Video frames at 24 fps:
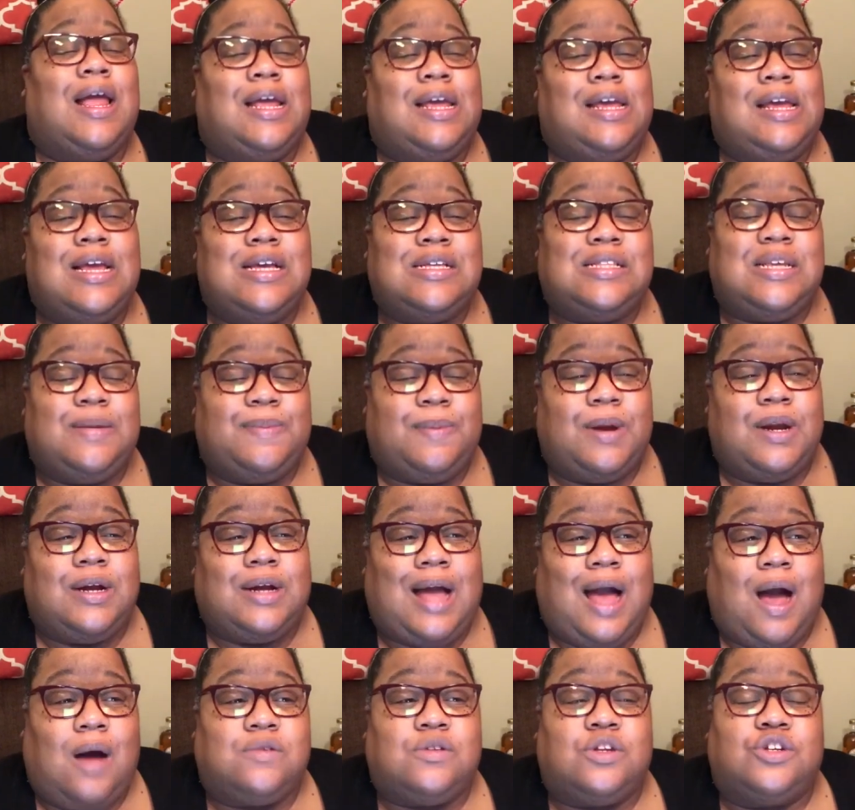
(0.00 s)
He sleep on the
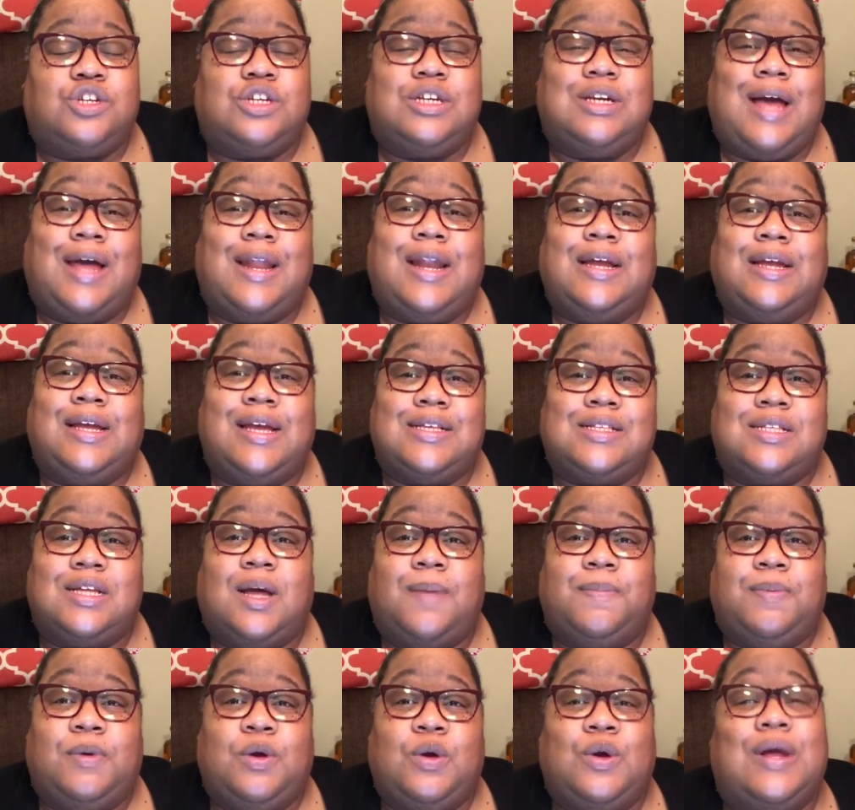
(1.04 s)
couch, so she kind of gets the
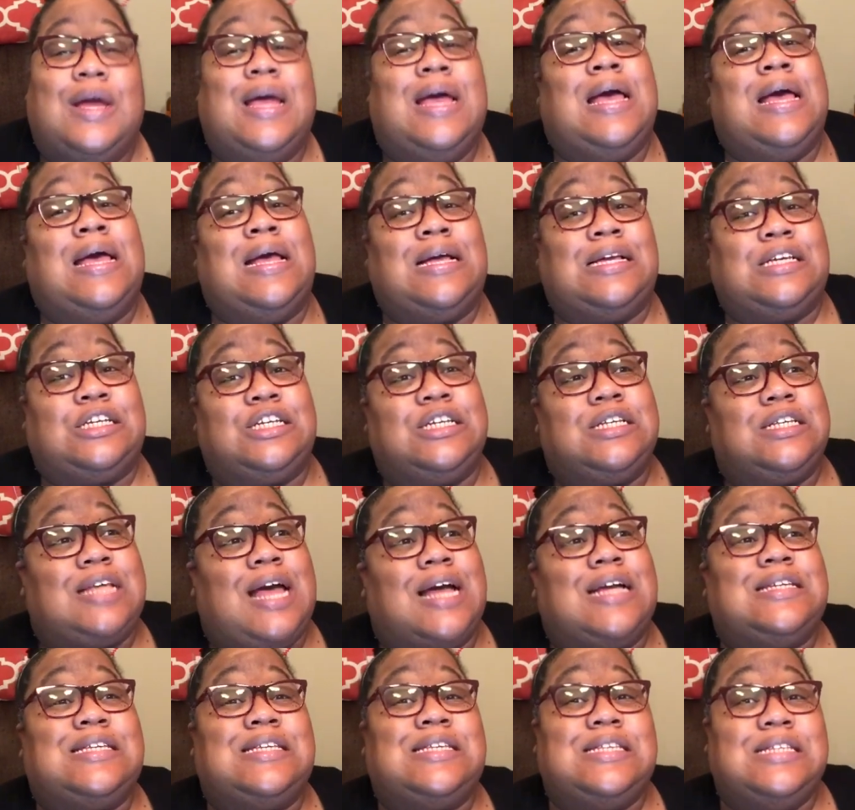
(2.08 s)
computer. She's
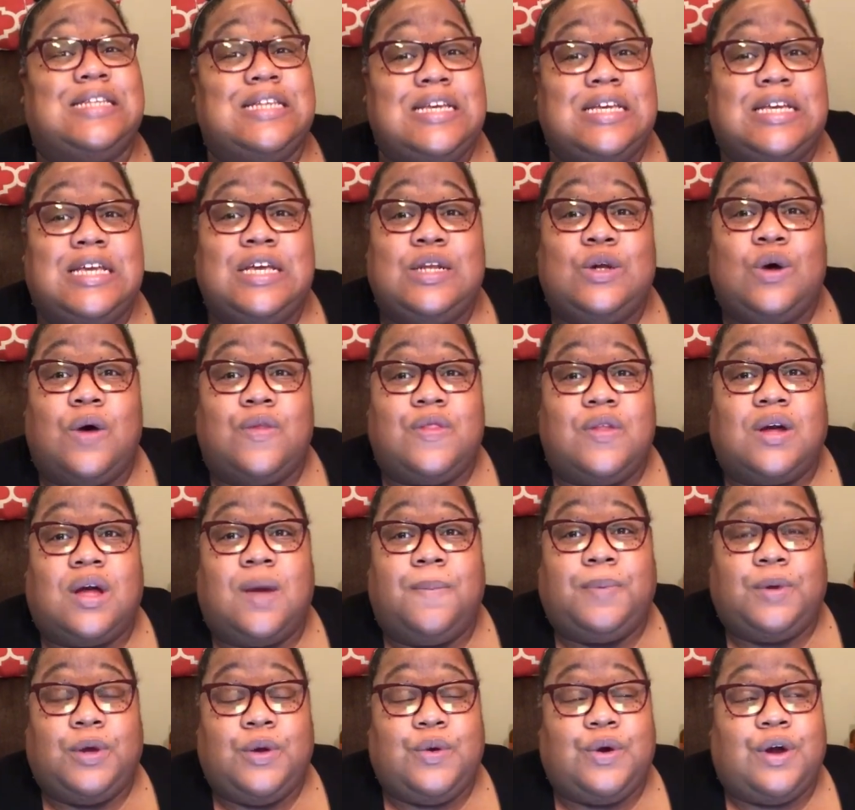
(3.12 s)
like sneaking on the
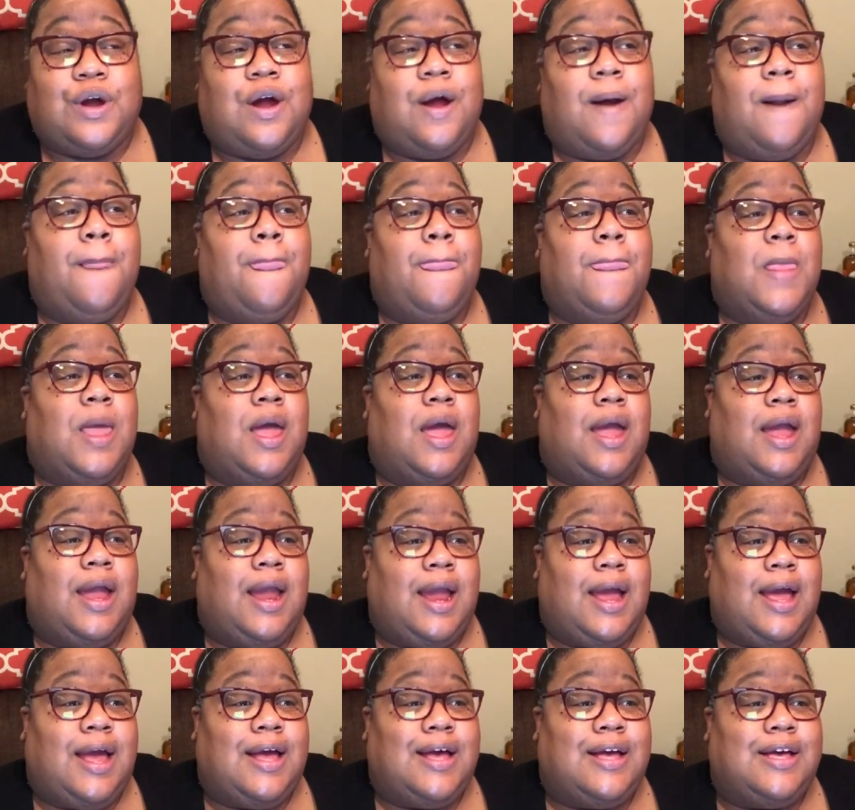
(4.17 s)
computer,
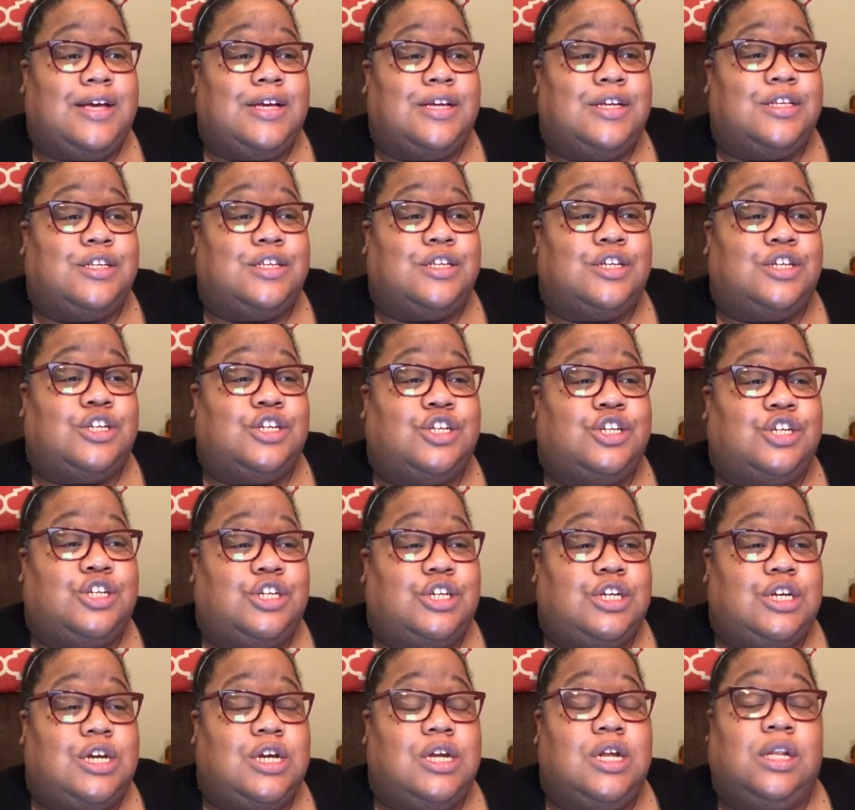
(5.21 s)
and
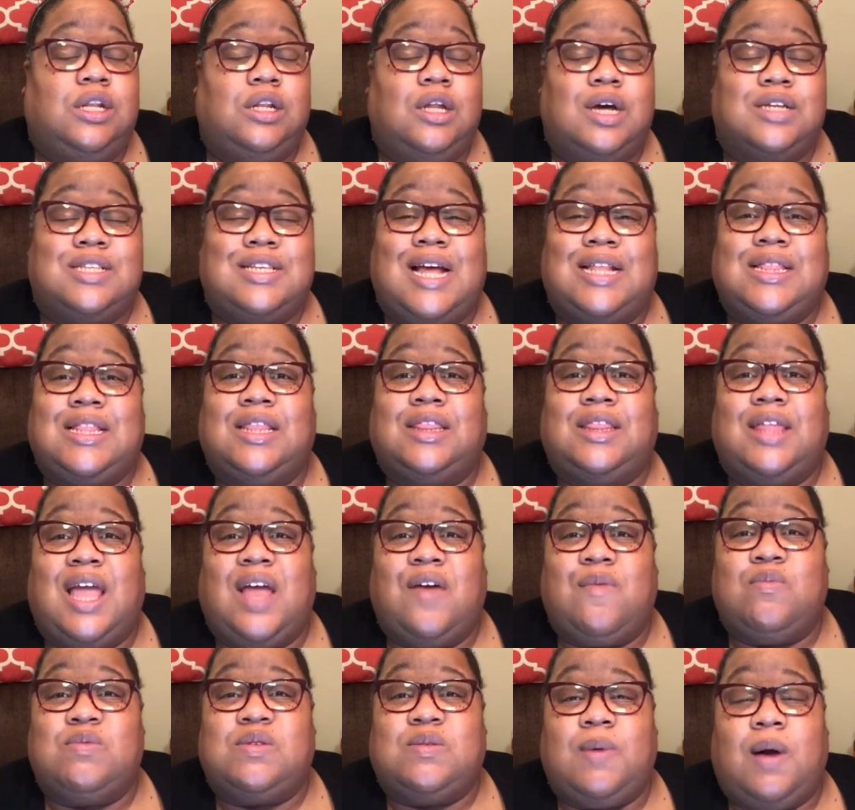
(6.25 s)
she looks at the thing
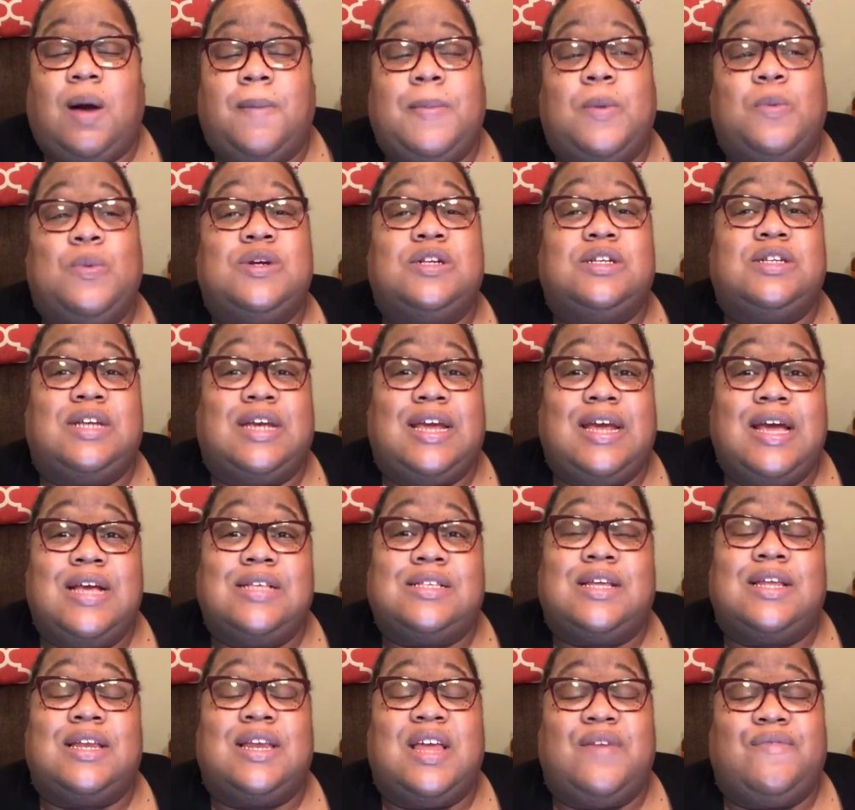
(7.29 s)
from Spelman, which is
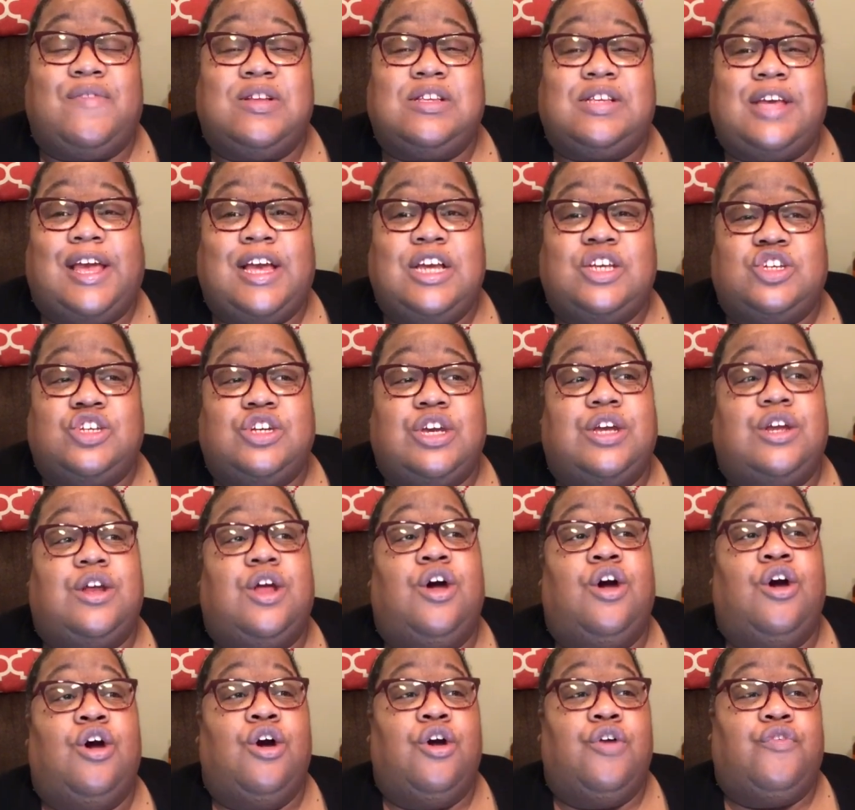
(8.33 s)
an invitation
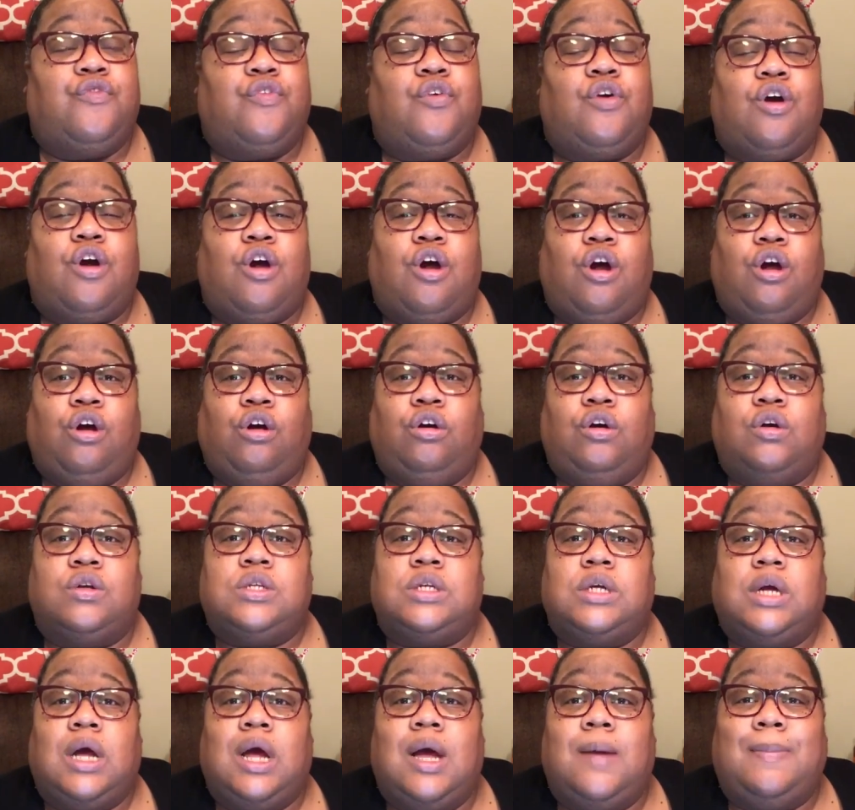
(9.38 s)
for her
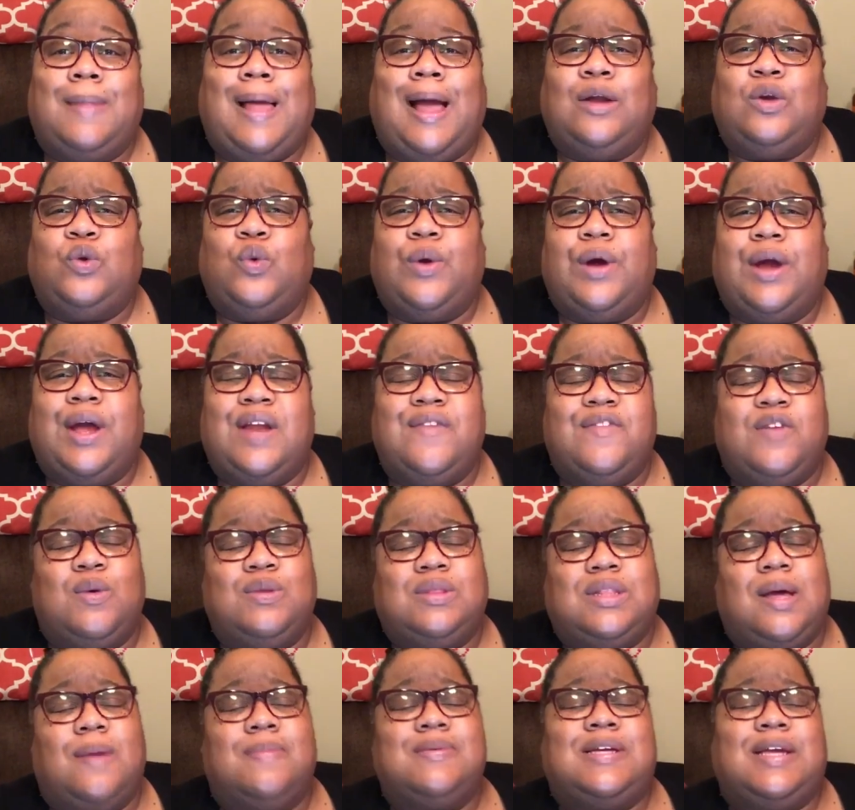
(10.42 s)
to come like do an interview
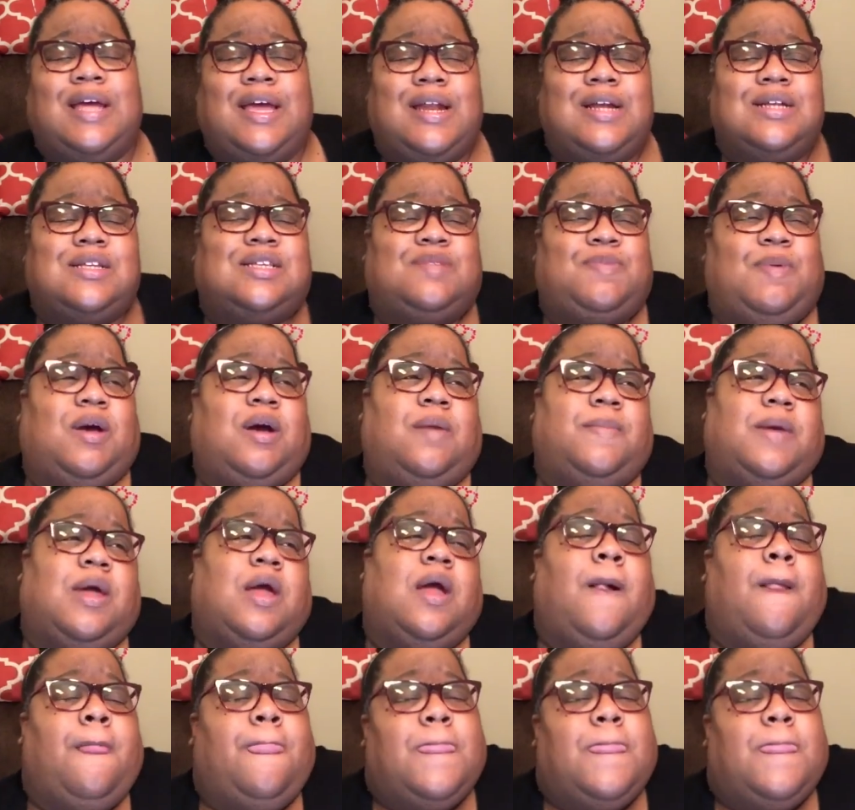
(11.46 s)
with them to get into Spelman.